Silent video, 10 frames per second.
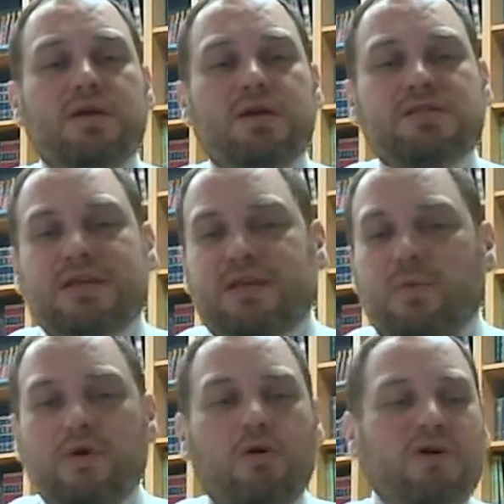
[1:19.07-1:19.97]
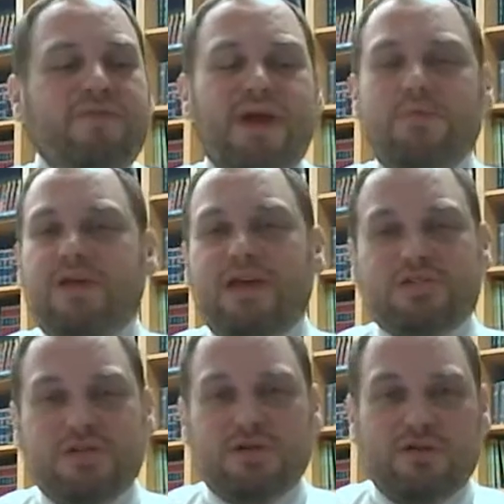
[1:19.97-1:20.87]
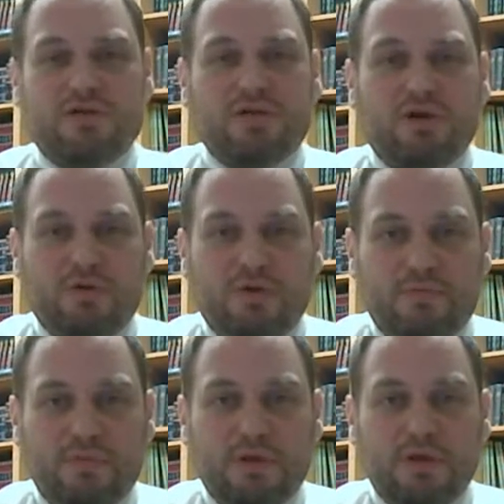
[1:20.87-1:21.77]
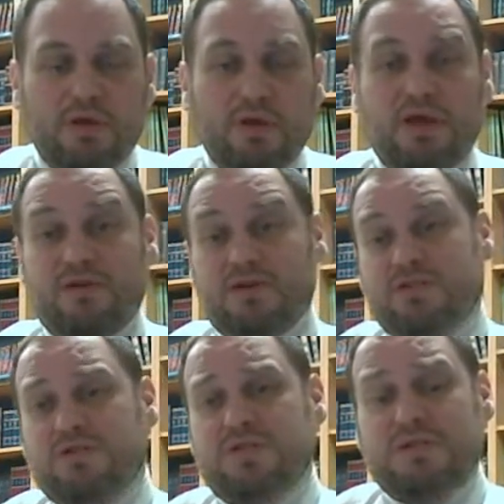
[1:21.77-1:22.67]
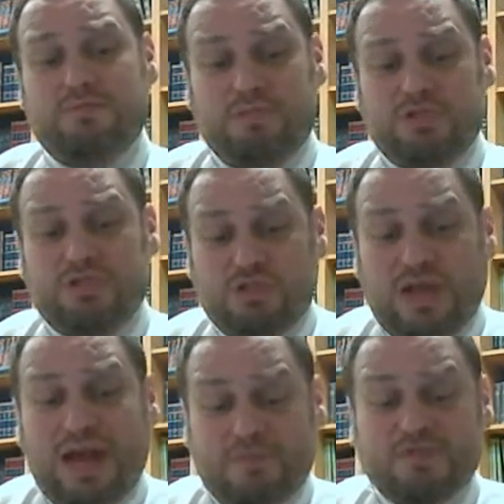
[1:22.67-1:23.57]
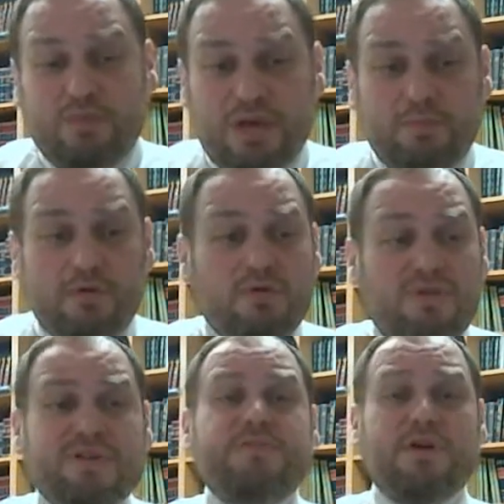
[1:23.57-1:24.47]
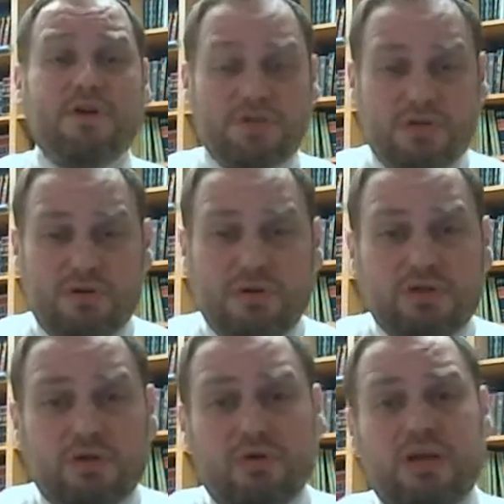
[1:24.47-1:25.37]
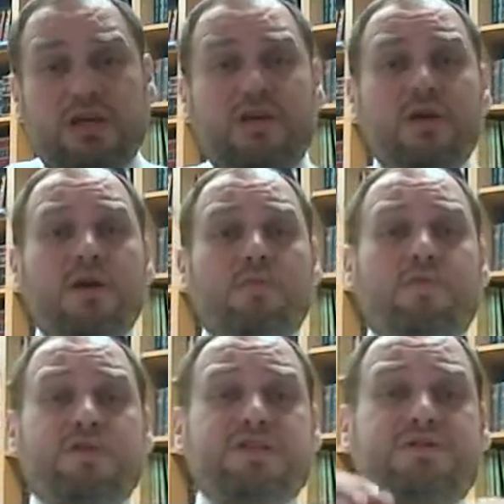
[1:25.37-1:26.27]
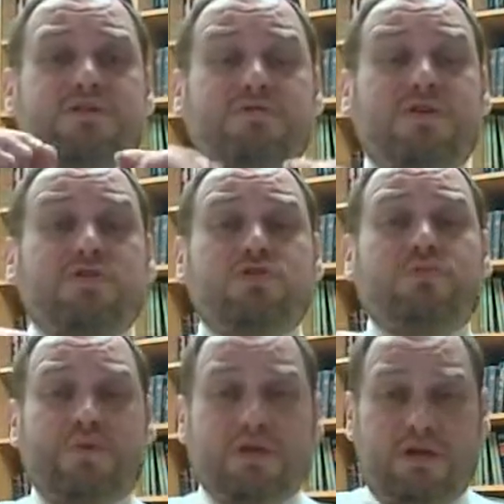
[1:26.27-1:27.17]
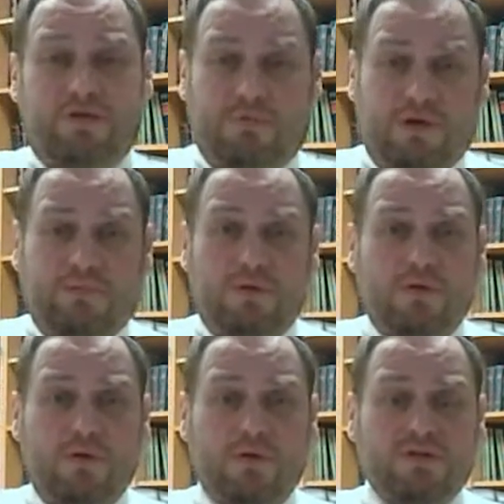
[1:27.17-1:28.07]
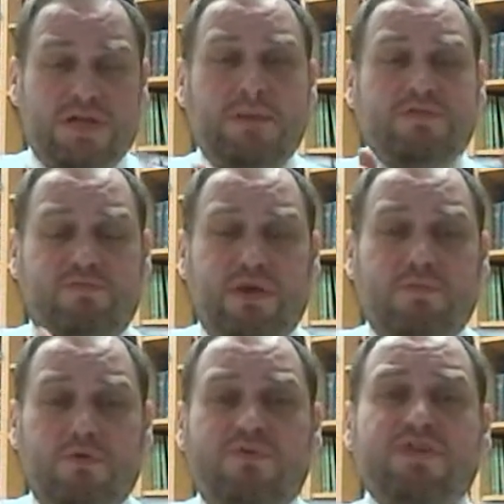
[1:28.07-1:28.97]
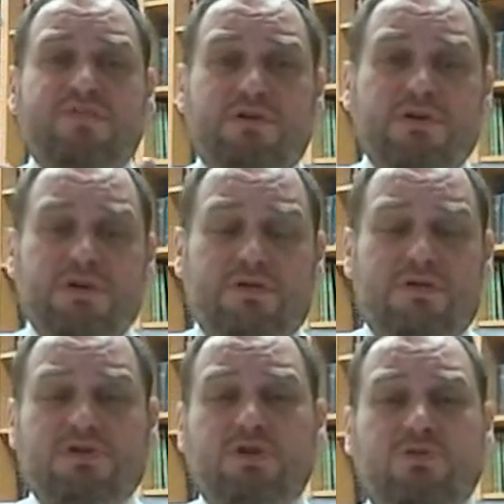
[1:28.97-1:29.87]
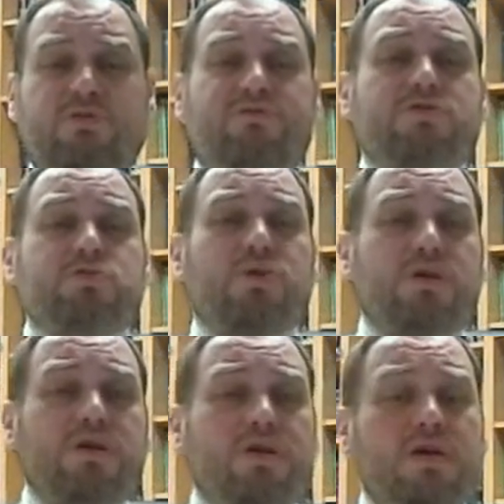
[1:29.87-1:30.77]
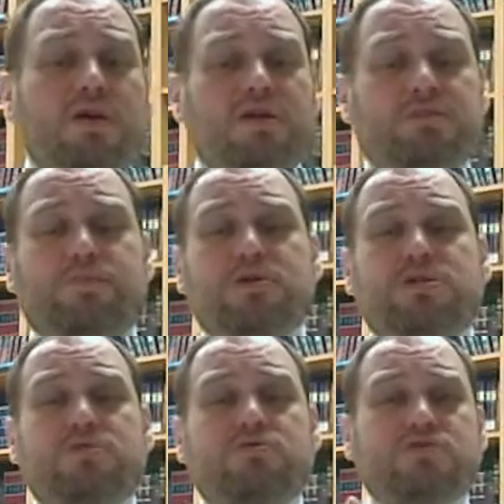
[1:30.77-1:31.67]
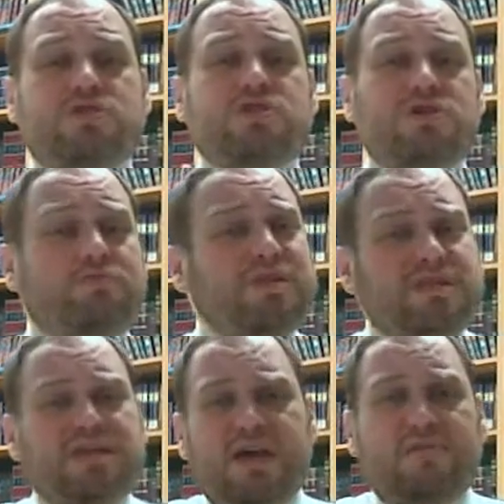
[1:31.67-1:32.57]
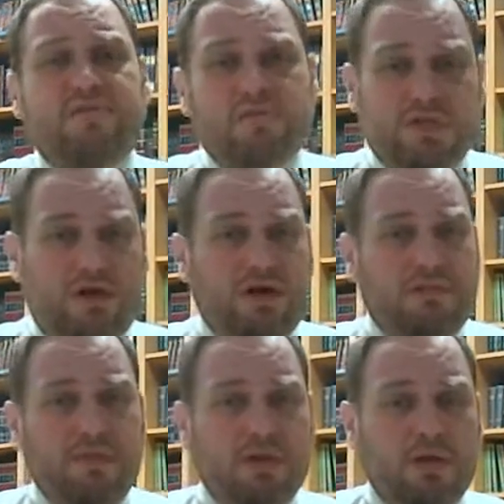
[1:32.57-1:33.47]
He said that we all have an obligation to learn Torah and there are certain types of people who have a difficulty learning Torah. And he points out that there are two particular people, types of people who have difficulty learning Torah. The first one is a person who is just so busy they have no time.